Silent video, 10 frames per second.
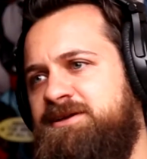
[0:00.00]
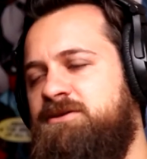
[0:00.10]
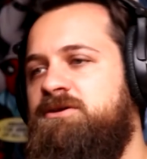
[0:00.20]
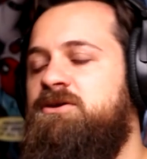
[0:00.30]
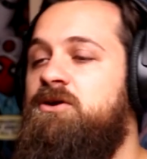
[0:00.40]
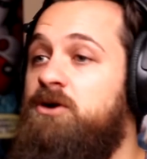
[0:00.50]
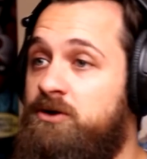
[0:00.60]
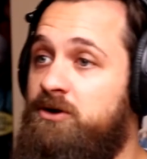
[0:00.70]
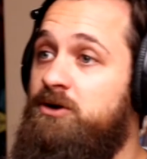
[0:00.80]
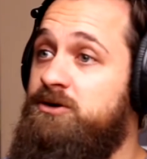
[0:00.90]
No,
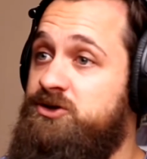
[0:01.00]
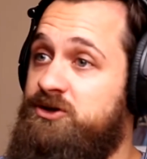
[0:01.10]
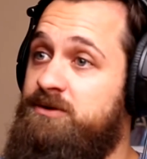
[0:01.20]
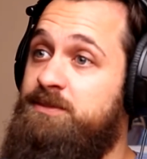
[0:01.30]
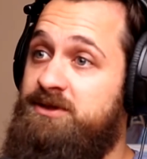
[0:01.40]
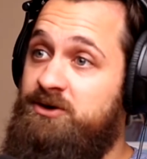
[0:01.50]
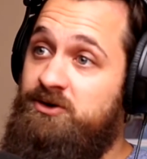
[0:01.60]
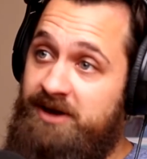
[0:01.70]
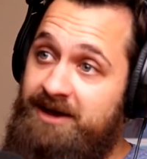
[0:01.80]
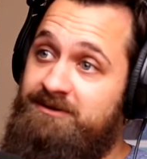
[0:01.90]
not Archer, but the
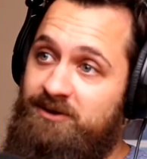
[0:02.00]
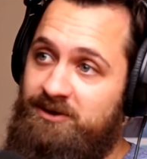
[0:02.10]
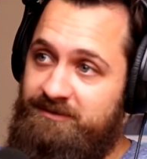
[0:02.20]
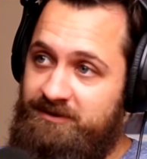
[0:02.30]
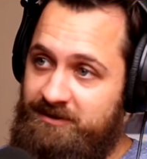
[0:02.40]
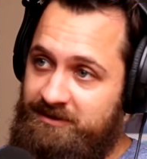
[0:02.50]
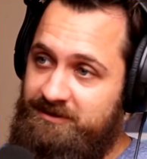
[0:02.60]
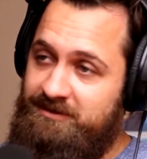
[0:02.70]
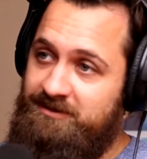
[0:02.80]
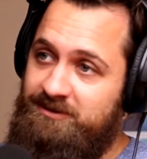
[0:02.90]
creator of
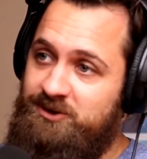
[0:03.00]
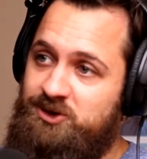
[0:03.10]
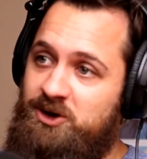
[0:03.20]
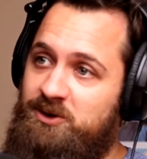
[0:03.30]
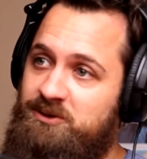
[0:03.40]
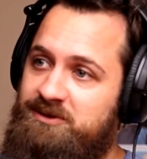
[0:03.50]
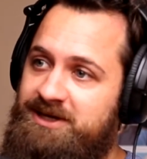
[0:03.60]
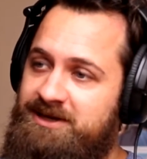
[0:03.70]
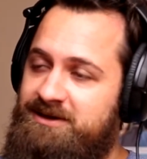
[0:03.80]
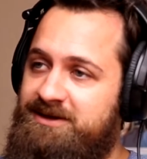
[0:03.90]
the show.
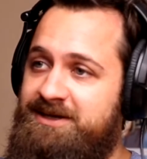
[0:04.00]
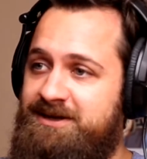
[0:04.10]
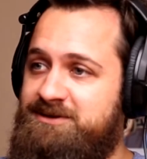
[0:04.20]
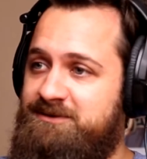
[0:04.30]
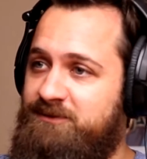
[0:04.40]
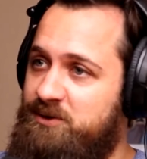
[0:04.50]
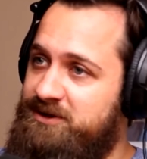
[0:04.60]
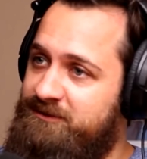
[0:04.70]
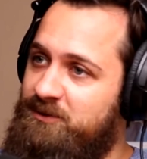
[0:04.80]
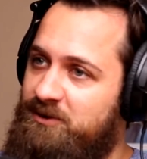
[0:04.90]
He does the
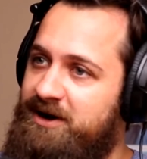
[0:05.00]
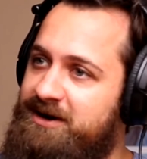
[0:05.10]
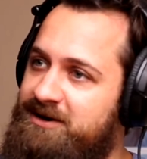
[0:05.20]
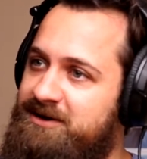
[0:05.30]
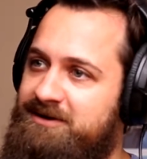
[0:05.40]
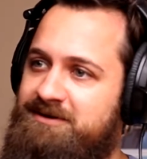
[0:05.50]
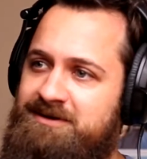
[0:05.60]
voice for Ray, yeah.